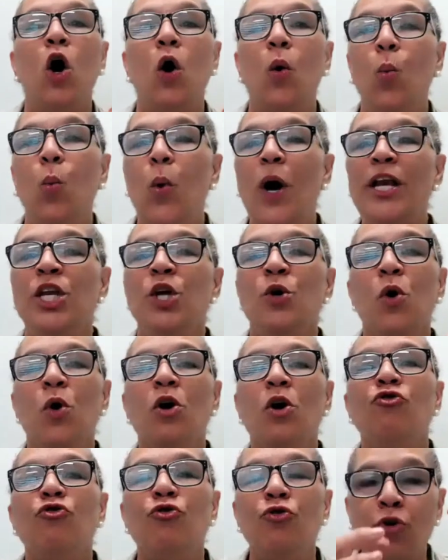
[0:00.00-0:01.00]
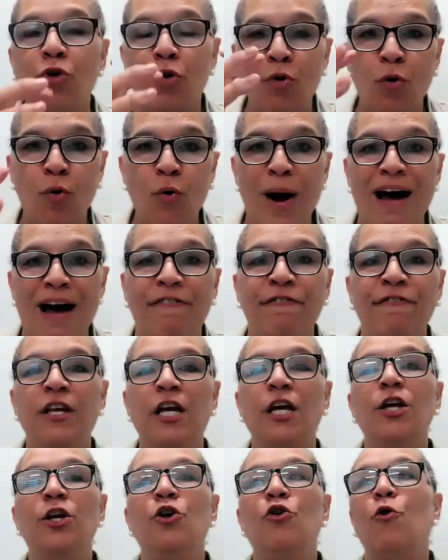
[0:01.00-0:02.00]
When you are
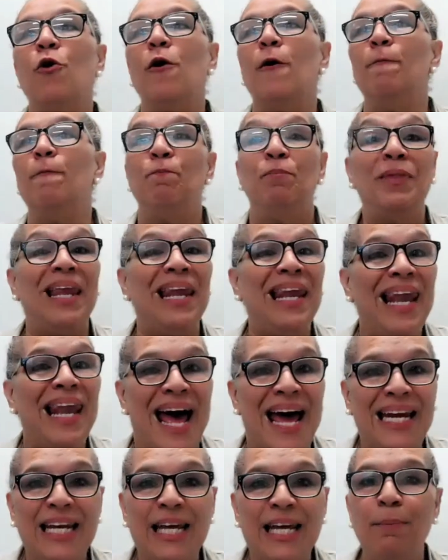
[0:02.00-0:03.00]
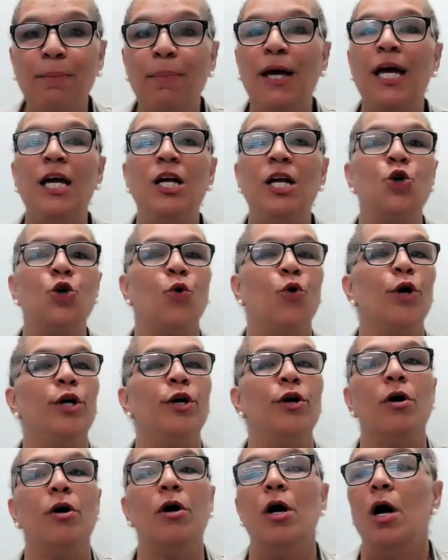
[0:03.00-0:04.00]
crafting your landing page or
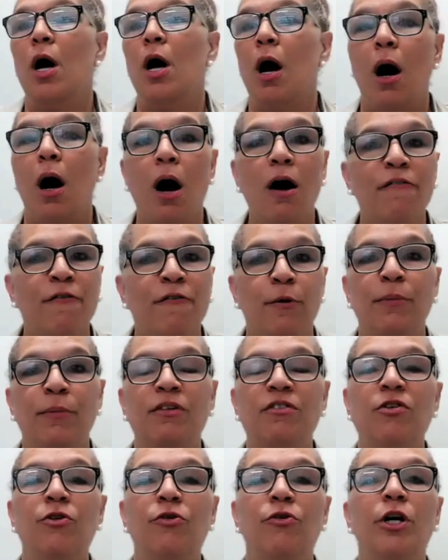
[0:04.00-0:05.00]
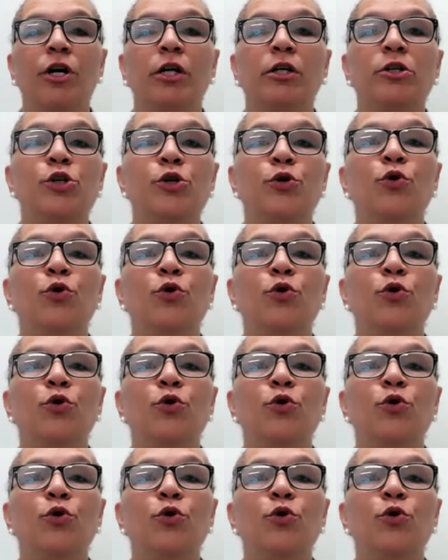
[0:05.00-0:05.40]
your offer material too,